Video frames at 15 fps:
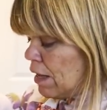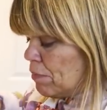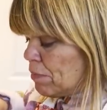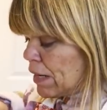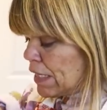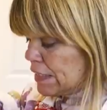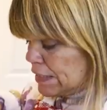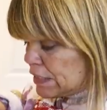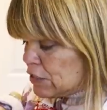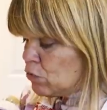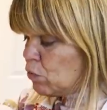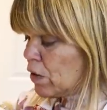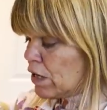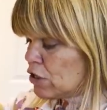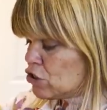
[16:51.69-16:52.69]
but I did
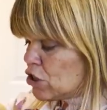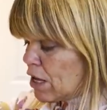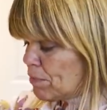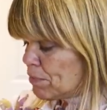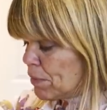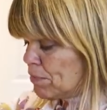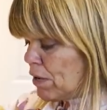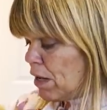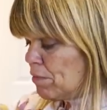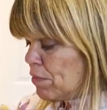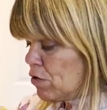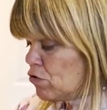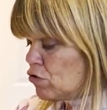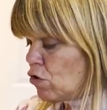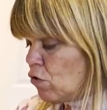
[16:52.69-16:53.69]
want to chop them up
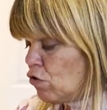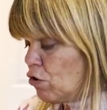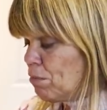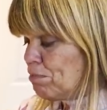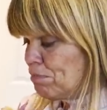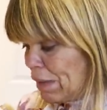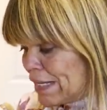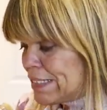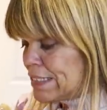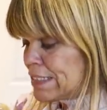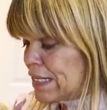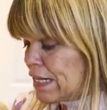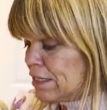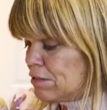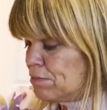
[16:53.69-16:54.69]
so they're
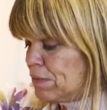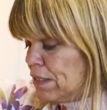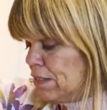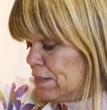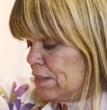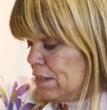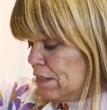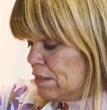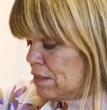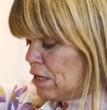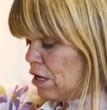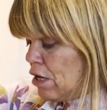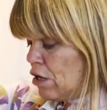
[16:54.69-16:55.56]
bite-sized pieces